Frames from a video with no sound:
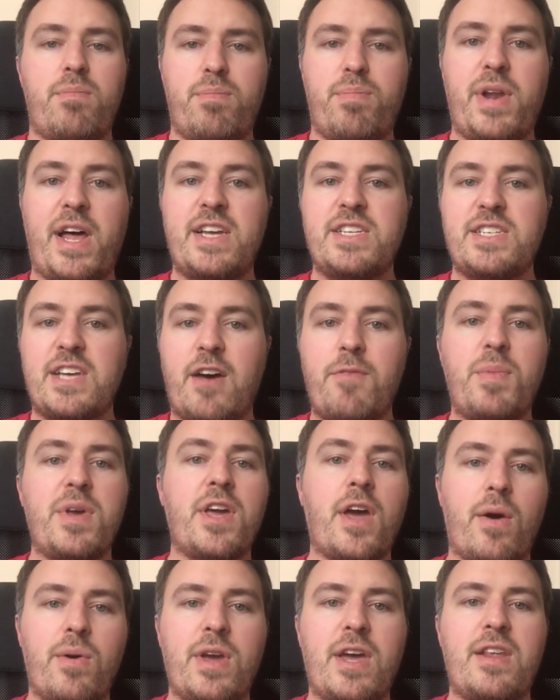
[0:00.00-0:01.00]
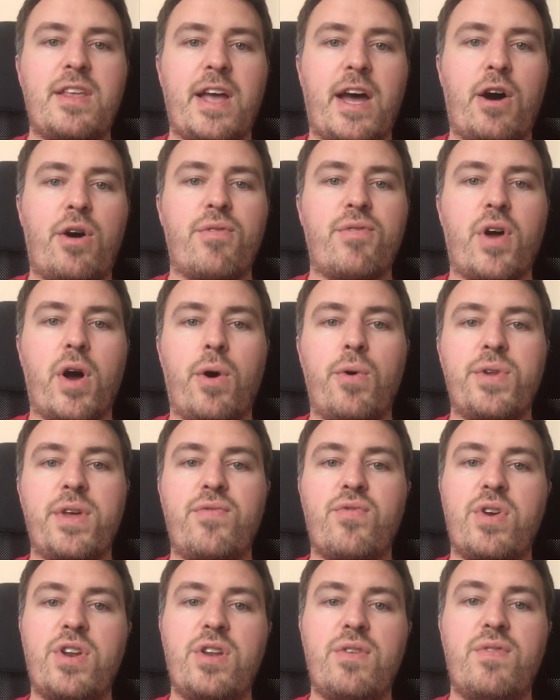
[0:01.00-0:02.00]
Players have been going in and out of Colney
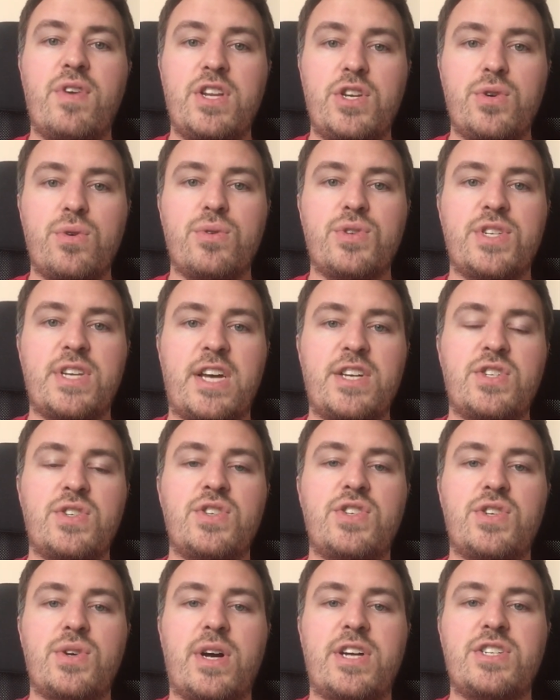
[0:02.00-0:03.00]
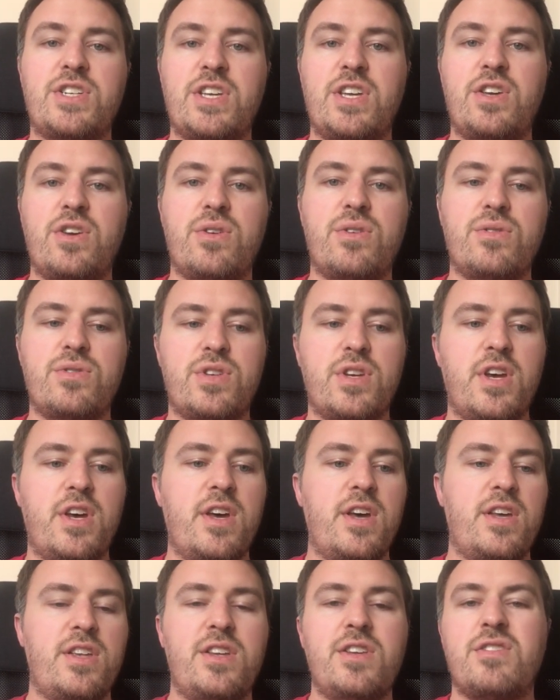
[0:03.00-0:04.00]
for individual sessions to actually use
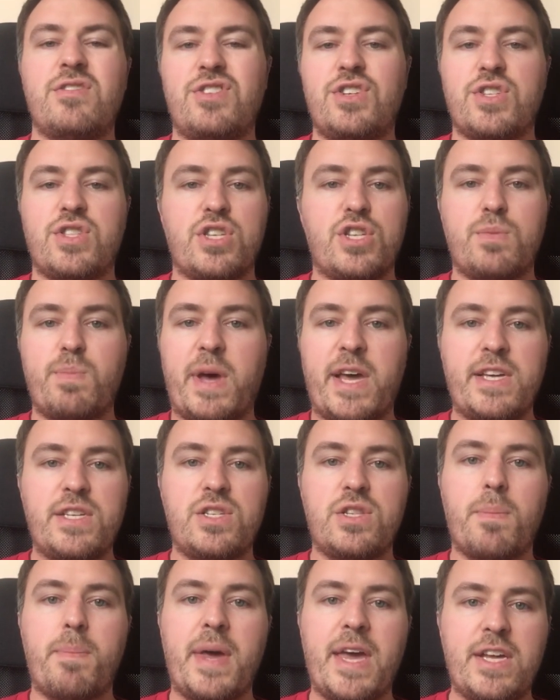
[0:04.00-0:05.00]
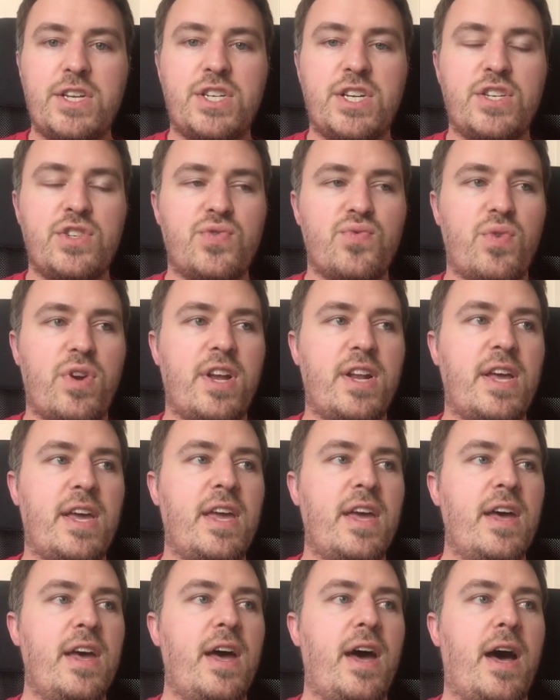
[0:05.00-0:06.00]
just the space, the pitches
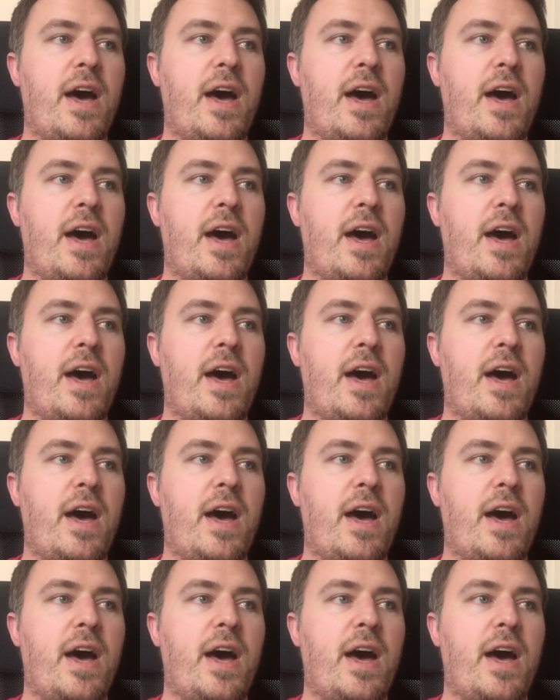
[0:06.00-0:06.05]
really,